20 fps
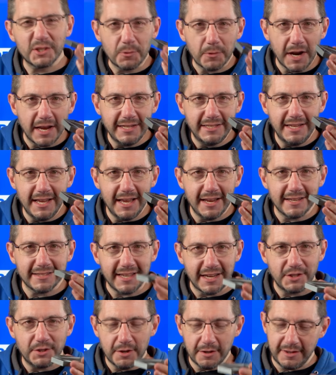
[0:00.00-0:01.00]
so what I did
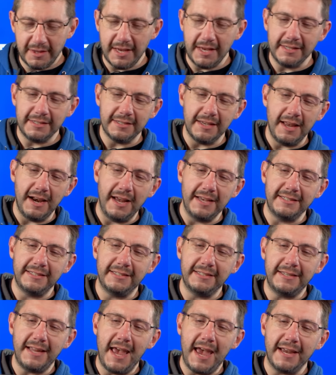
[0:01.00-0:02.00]
is I took this and I
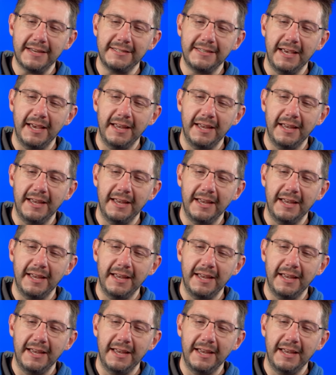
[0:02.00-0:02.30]
stacked